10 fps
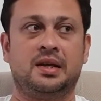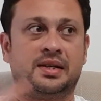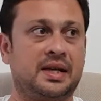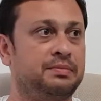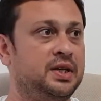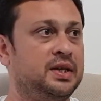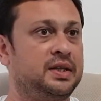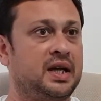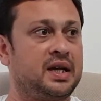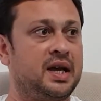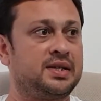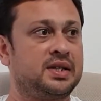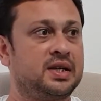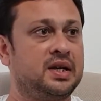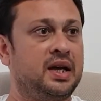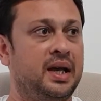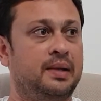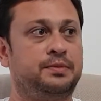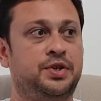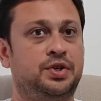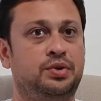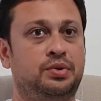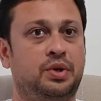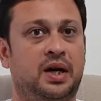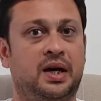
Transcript: Something that has helped you